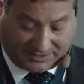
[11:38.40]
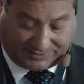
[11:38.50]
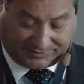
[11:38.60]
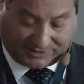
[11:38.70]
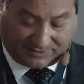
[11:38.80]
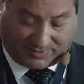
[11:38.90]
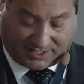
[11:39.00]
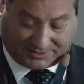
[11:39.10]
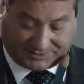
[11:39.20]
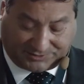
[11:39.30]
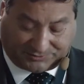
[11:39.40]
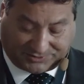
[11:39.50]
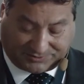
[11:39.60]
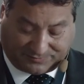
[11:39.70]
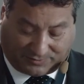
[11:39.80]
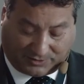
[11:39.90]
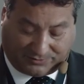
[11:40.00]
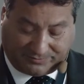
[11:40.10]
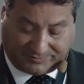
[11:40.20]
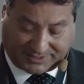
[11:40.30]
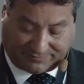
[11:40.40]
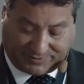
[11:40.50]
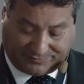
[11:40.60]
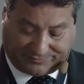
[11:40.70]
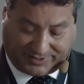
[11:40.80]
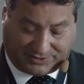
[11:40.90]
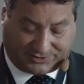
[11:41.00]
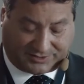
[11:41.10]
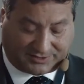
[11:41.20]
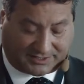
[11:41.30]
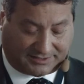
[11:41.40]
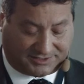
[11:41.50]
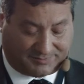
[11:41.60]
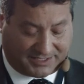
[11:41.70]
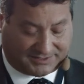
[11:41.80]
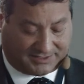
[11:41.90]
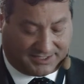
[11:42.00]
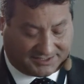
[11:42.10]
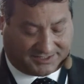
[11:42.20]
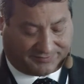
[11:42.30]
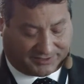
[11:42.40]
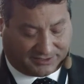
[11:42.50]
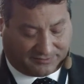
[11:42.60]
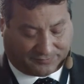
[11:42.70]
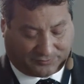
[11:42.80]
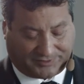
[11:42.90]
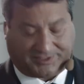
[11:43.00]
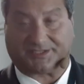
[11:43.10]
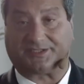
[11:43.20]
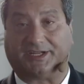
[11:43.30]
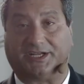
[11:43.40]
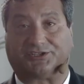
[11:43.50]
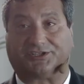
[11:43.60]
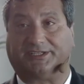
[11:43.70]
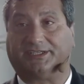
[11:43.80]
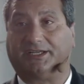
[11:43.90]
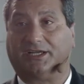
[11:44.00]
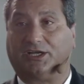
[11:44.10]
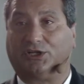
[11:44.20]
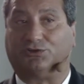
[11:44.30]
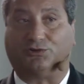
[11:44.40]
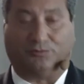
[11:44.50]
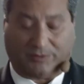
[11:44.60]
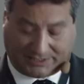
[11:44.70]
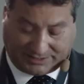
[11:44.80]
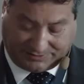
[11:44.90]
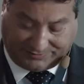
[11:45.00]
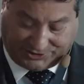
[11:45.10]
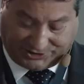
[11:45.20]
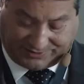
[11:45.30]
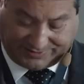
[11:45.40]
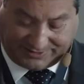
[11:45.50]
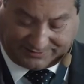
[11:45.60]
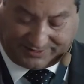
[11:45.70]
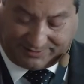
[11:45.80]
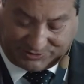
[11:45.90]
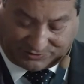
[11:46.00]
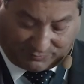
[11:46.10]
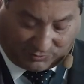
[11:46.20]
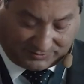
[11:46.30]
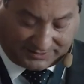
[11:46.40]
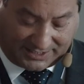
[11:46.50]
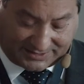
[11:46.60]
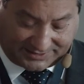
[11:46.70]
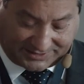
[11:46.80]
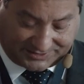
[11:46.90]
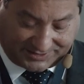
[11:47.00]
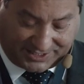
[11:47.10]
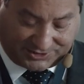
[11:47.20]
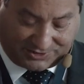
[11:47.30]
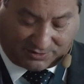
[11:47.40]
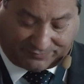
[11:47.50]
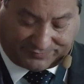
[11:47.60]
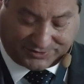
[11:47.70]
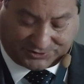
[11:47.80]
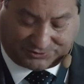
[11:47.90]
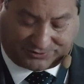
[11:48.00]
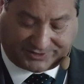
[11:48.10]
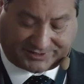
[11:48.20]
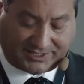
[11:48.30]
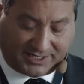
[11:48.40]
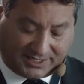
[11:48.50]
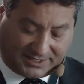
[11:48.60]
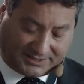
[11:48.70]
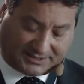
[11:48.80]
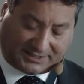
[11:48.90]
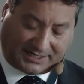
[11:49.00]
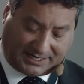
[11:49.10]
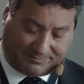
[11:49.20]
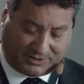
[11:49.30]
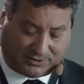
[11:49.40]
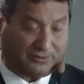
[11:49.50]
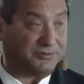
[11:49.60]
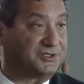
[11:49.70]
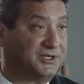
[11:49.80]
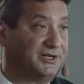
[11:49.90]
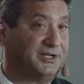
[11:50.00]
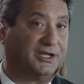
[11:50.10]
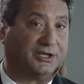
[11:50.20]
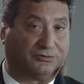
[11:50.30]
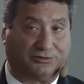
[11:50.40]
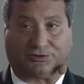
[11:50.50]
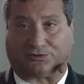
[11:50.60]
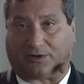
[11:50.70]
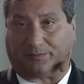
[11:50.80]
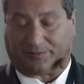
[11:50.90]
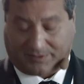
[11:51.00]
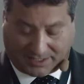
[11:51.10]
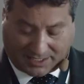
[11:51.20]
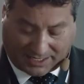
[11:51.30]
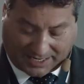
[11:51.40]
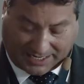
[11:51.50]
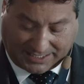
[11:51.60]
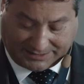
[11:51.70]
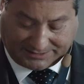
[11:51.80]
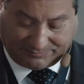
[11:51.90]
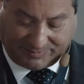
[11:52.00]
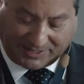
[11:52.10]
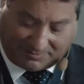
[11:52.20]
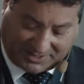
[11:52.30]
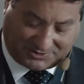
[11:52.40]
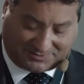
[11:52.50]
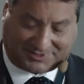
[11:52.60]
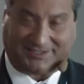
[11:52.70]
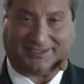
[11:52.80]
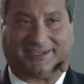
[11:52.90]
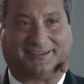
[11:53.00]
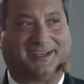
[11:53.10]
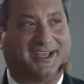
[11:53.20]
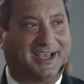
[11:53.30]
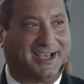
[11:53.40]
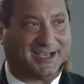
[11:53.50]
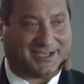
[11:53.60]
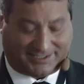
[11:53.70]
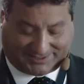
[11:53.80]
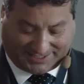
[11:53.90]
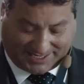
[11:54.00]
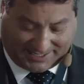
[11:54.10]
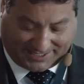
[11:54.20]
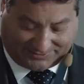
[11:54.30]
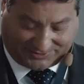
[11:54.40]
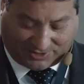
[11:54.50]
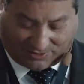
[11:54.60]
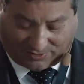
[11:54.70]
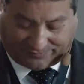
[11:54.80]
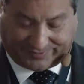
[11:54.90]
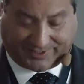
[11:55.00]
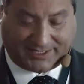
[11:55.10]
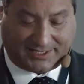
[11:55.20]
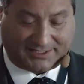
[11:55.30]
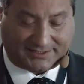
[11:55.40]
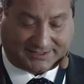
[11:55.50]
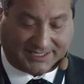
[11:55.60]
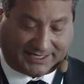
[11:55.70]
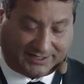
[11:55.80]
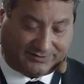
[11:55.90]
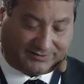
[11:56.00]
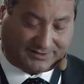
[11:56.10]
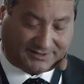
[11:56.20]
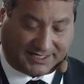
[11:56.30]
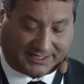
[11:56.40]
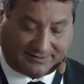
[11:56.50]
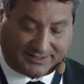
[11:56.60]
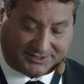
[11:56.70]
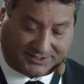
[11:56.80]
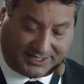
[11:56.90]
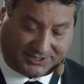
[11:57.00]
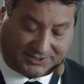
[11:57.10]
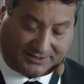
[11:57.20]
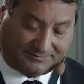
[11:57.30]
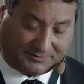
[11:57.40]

Critical masses in tourism volumes have been reached, and this makes it less difficult for the destination to regenerate. The image of Malta as a destination of first choice is climbing closer to the top as we become less considered as a country of second destination.